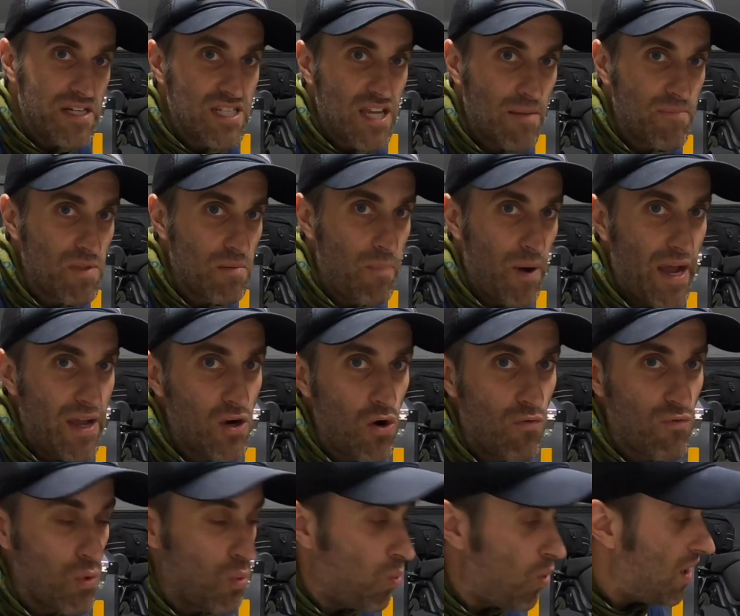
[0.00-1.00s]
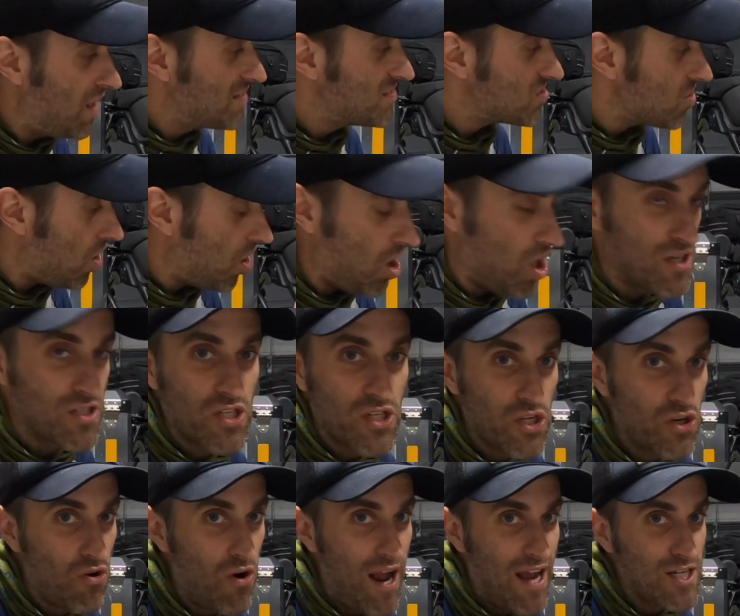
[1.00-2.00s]
tipped the bike over once onto the
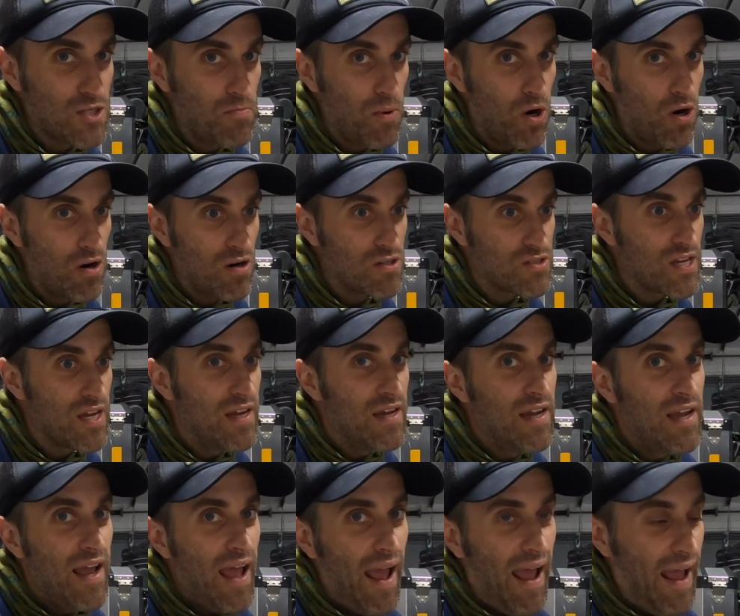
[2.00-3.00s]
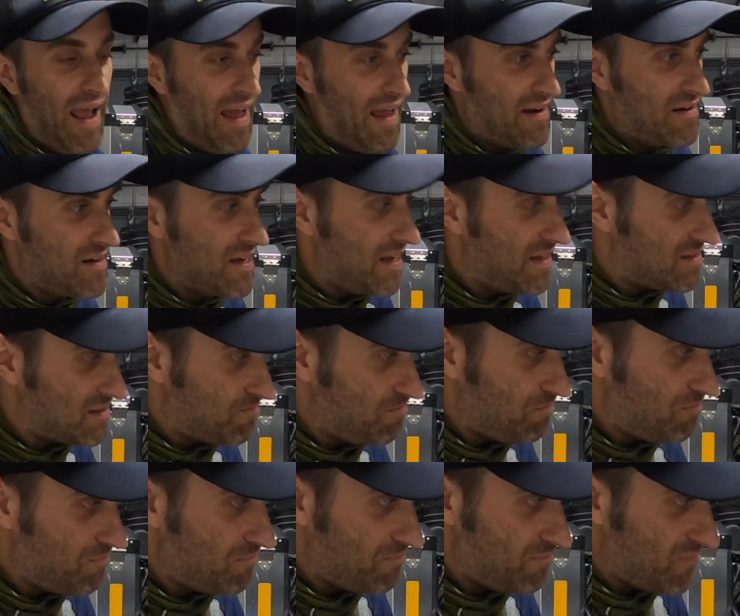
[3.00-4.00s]
crash bars, and
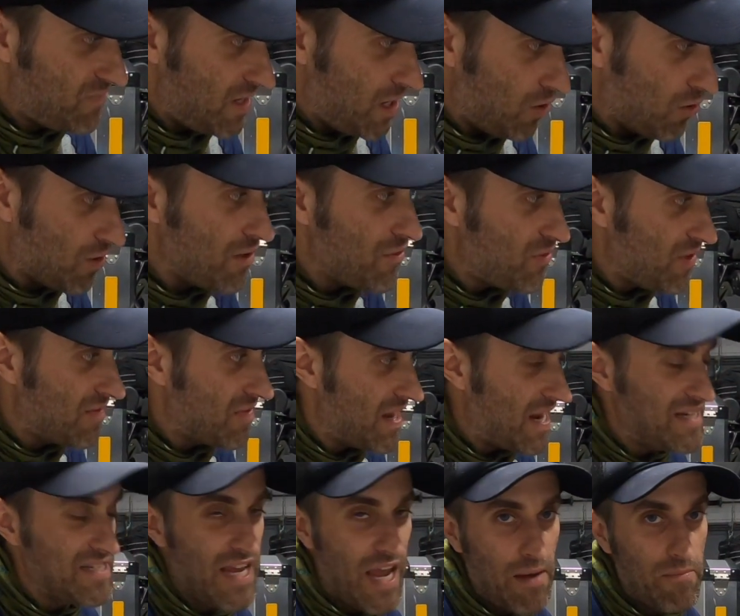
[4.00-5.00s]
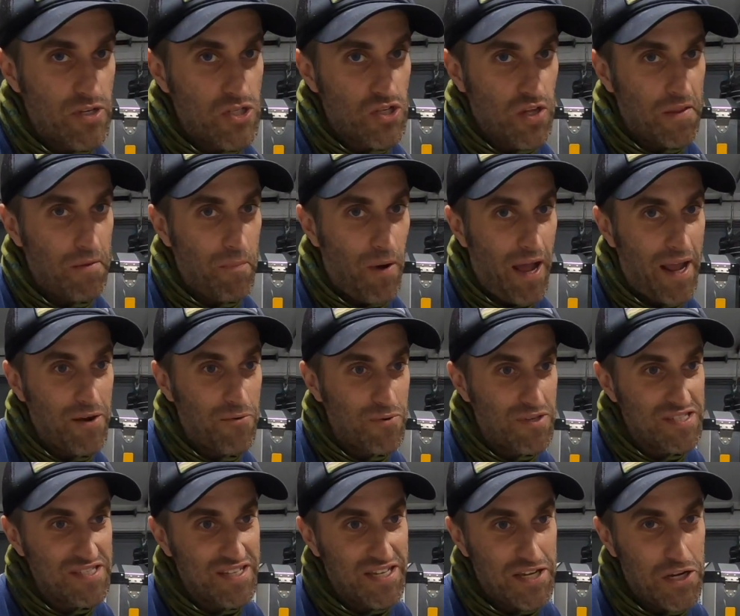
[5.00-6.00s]
the only thing that I damaged on the bike
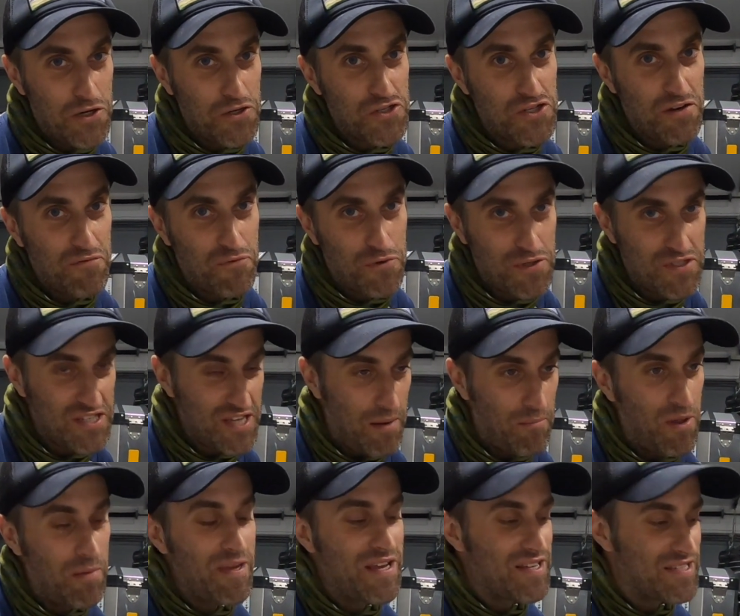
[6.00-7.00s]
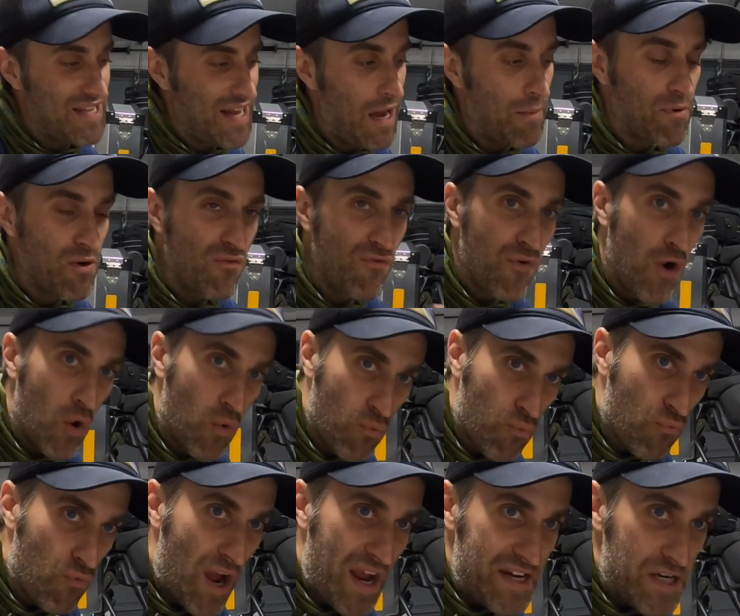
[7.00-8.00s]
was the gear shifter assembly because it happened to fall
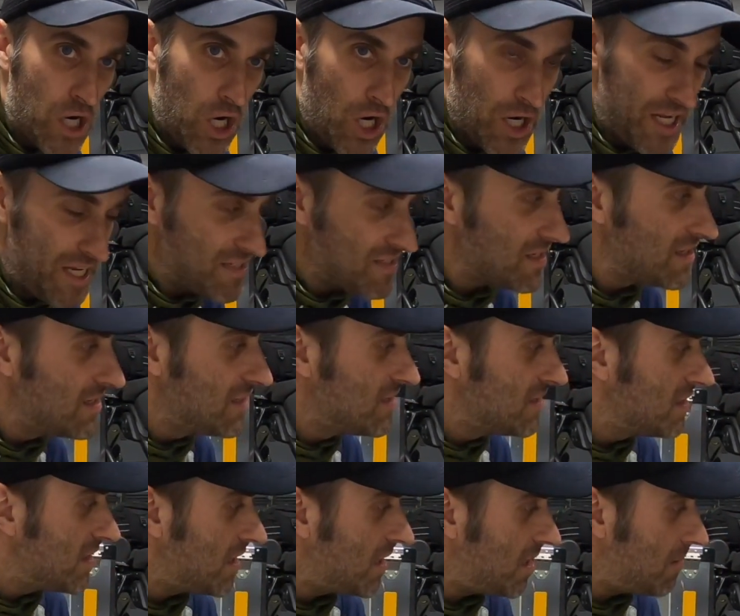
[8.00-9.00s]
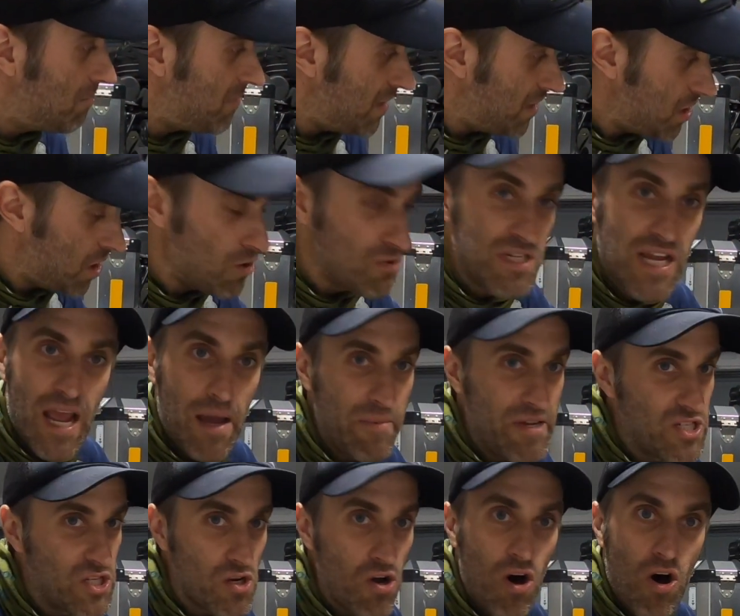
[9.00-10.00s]
right on it, but no
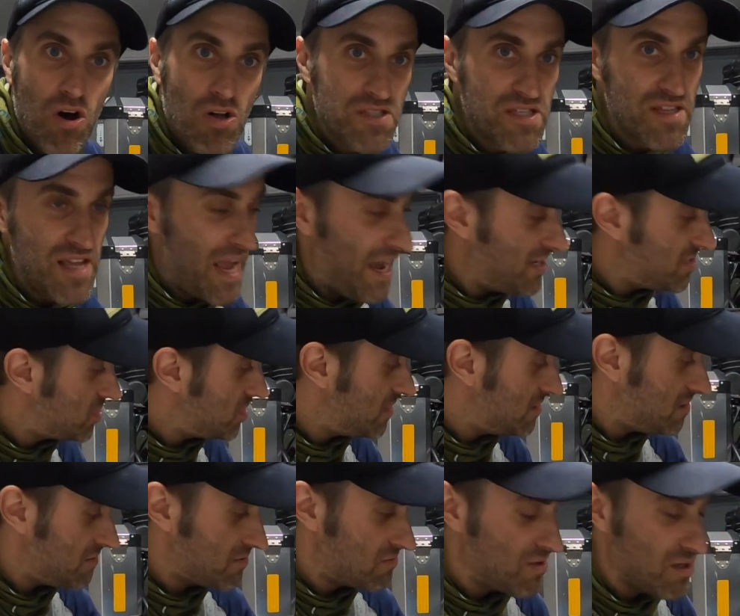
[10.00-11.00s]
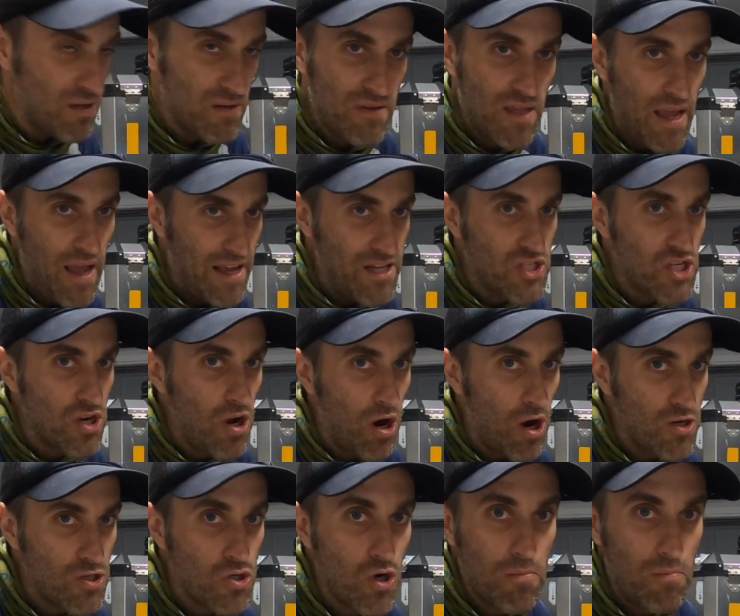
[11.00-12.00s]
damage at all to the engine. The engine
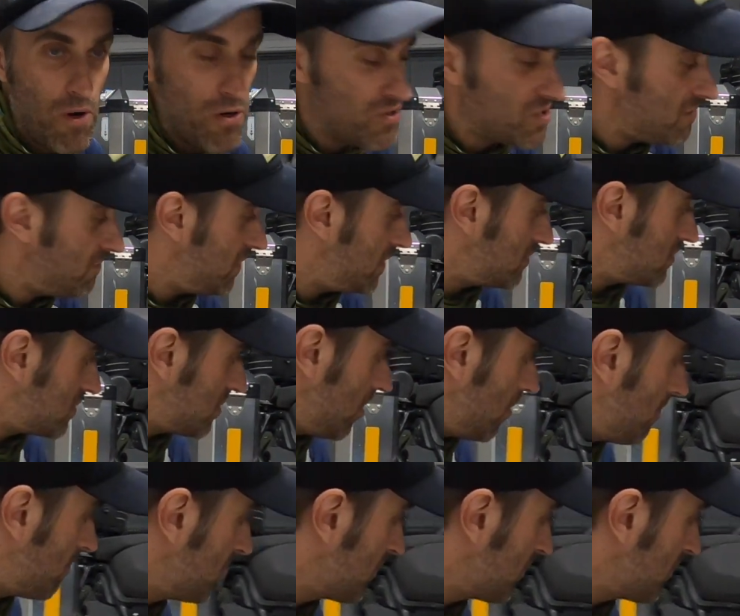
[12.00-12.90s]
guard took most of it. So